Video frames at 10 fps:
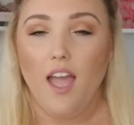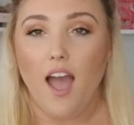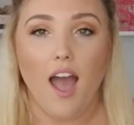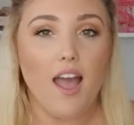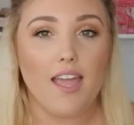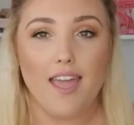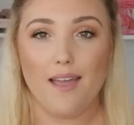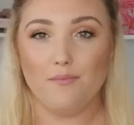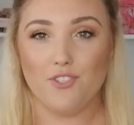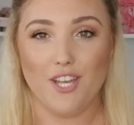I
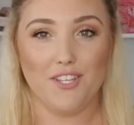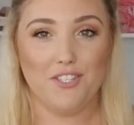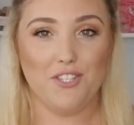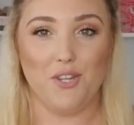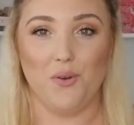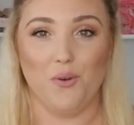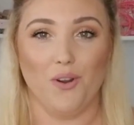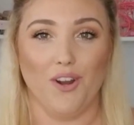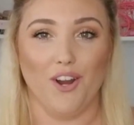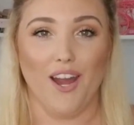am just
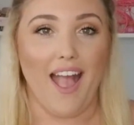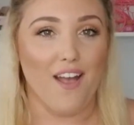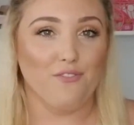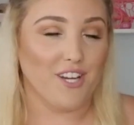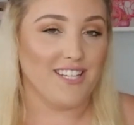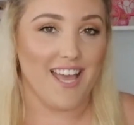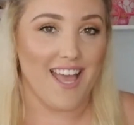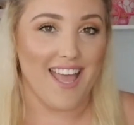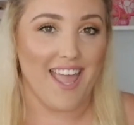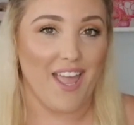your
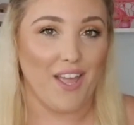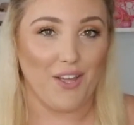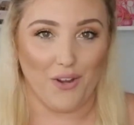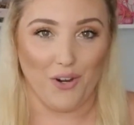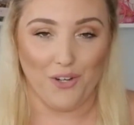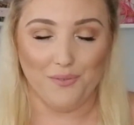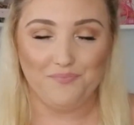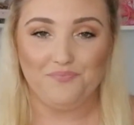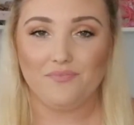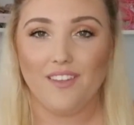everyday girl.
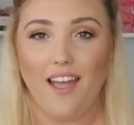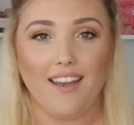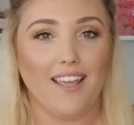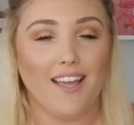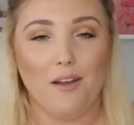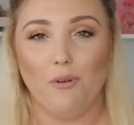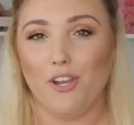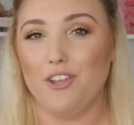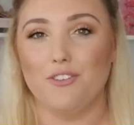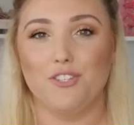I didn't come
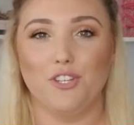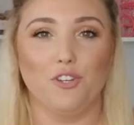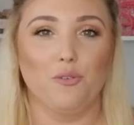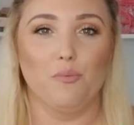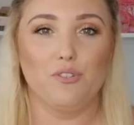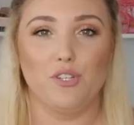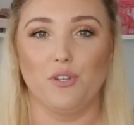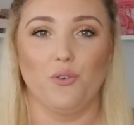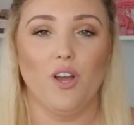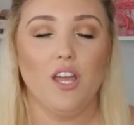on YouTube
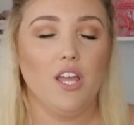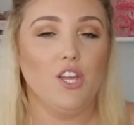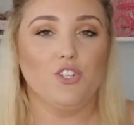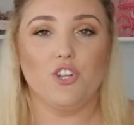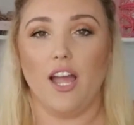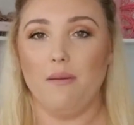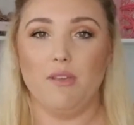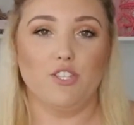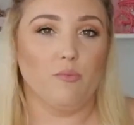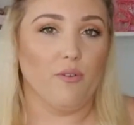to try and be
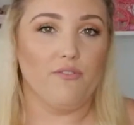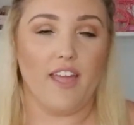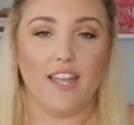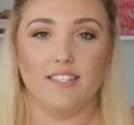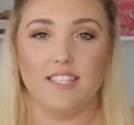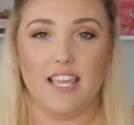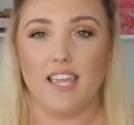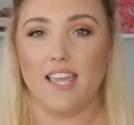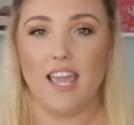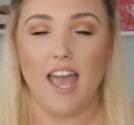super
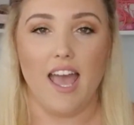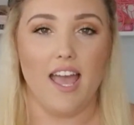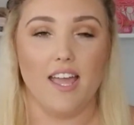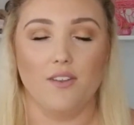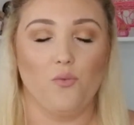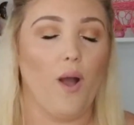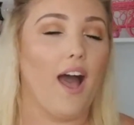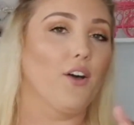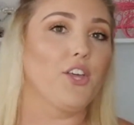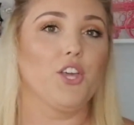fancy and
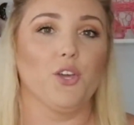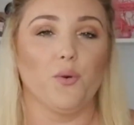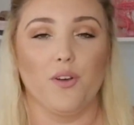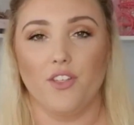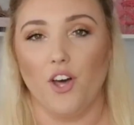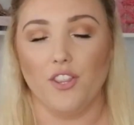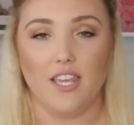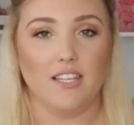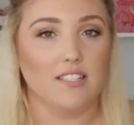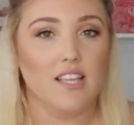wow you with all
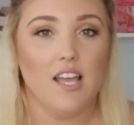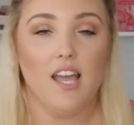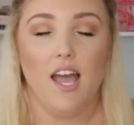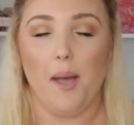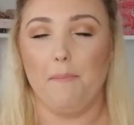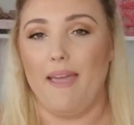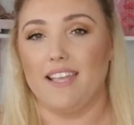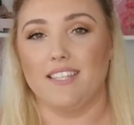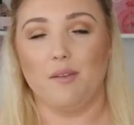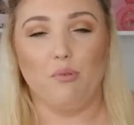these
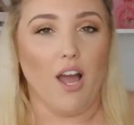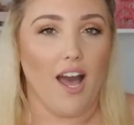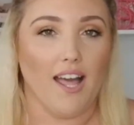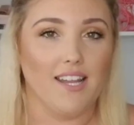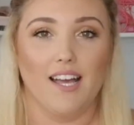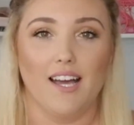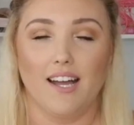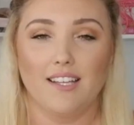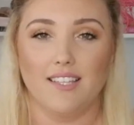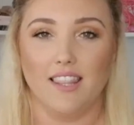amazing
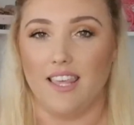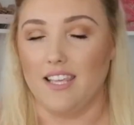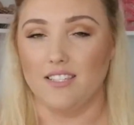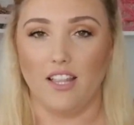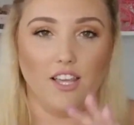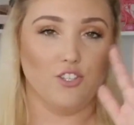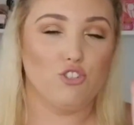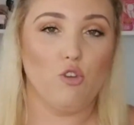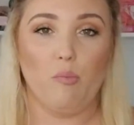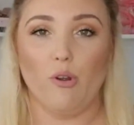products and these like
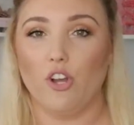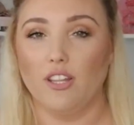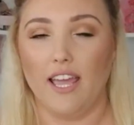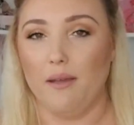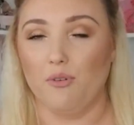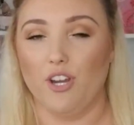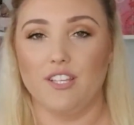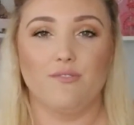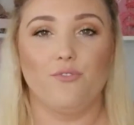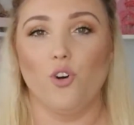super
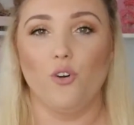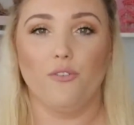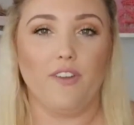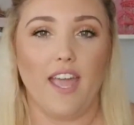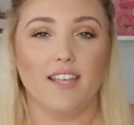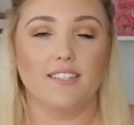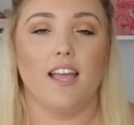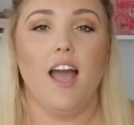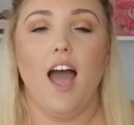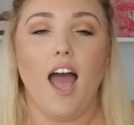glamorous full face.
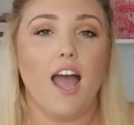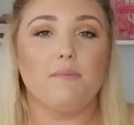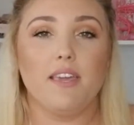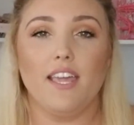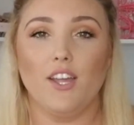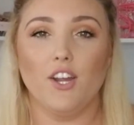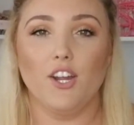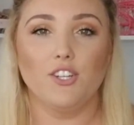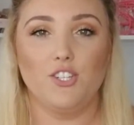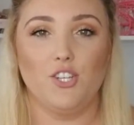I'm
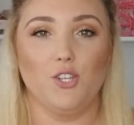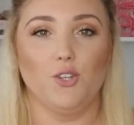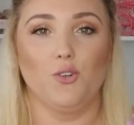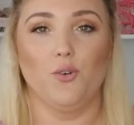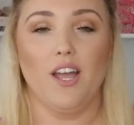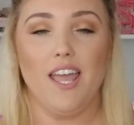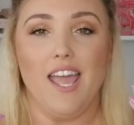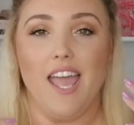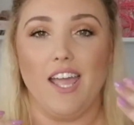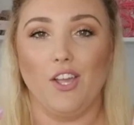here to
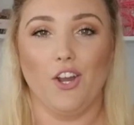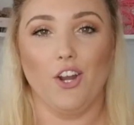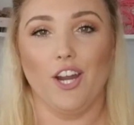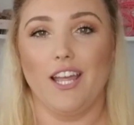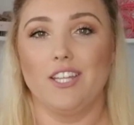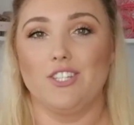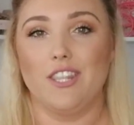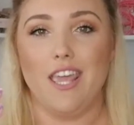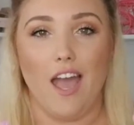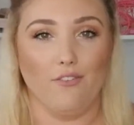encourage
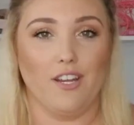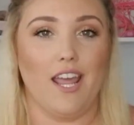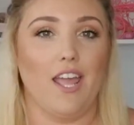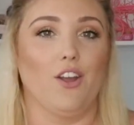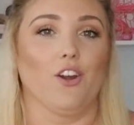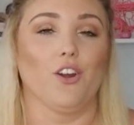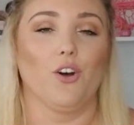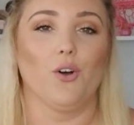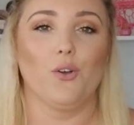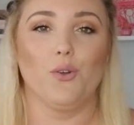the everyday
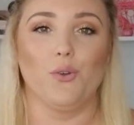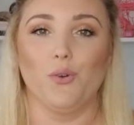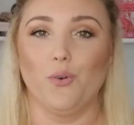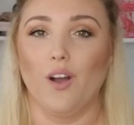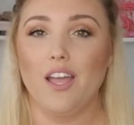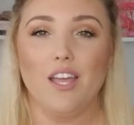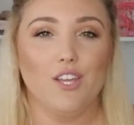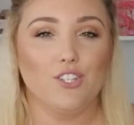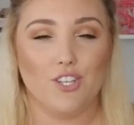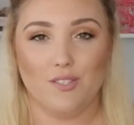girl who
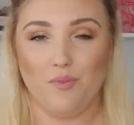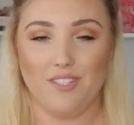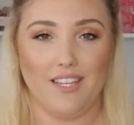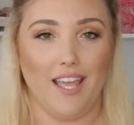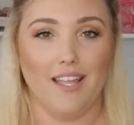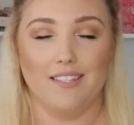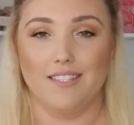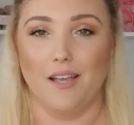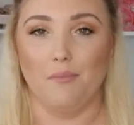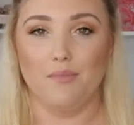just wants to get
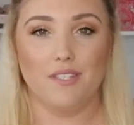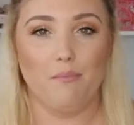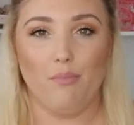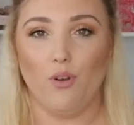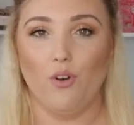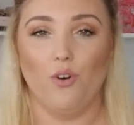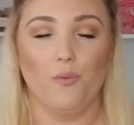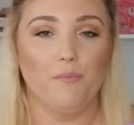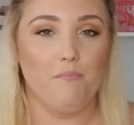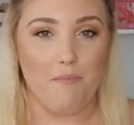some
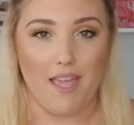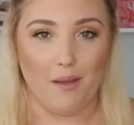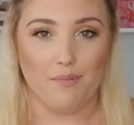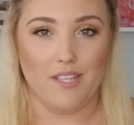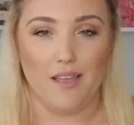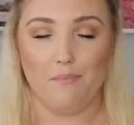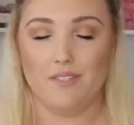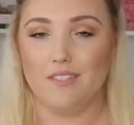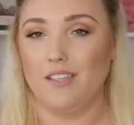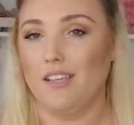simple makeup
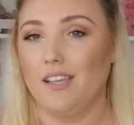tips,